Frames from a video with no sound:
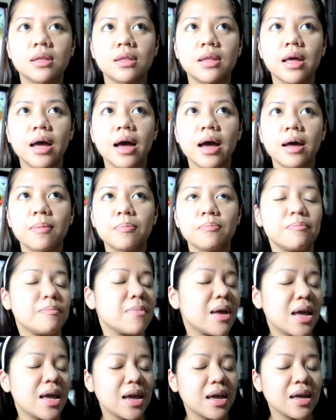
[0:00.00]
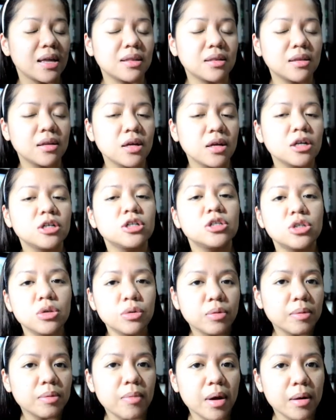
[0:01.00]
that made
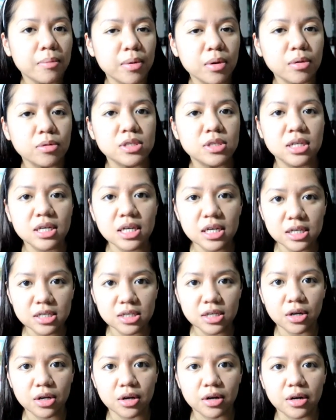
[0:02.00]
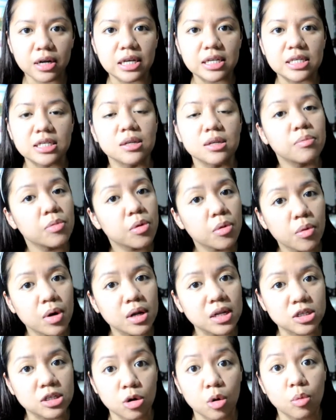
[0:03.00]
doing my brows easier is, number
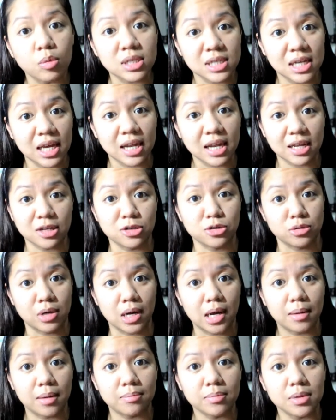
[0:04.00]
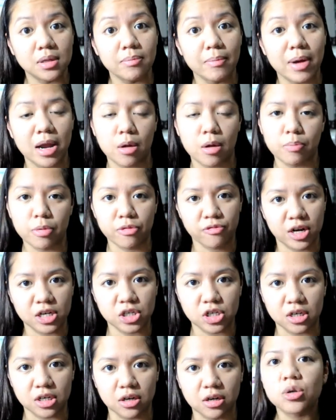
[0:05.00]
one is always get it trimmed by a
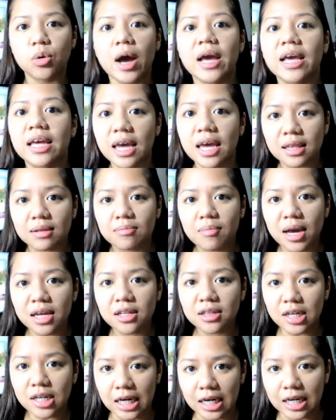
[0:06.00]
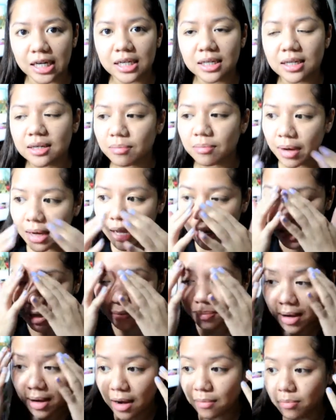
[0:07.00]
professional. I get mine done, I
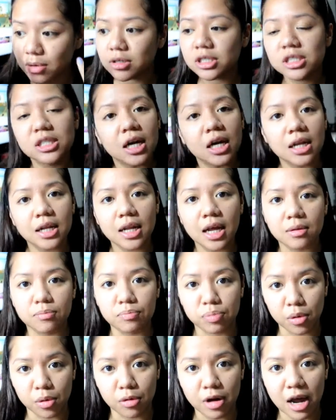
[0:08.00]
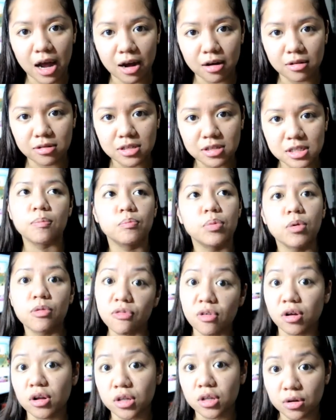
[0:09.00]
get my eyebrows done at Pro House.
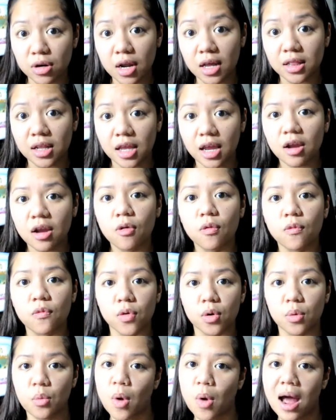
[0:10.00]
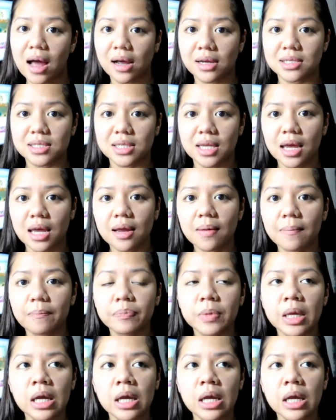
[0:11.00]
Prefer threading over waxing